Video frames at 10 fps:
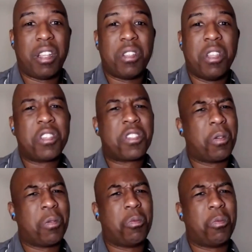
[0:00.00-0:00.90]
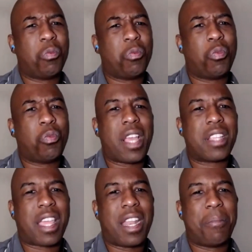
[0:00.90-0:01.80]
All right. So what
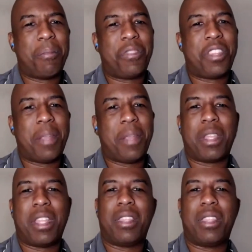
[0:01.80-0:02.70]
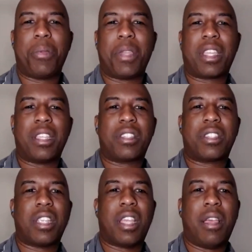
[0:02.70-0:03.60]
has kind of then been the
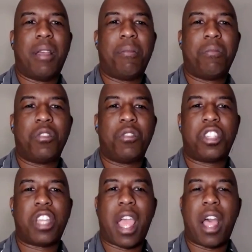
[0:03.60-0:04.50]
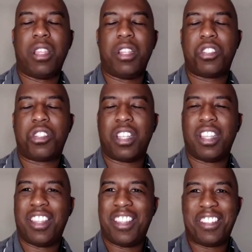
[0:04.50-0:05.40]
biggest
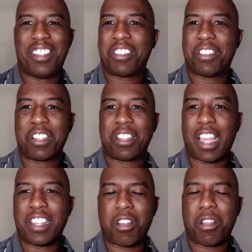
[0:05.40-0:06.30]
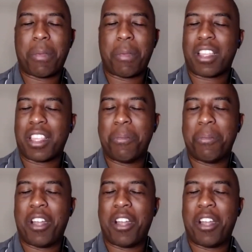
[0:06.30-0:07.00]
challenge in kind of starting your podcast?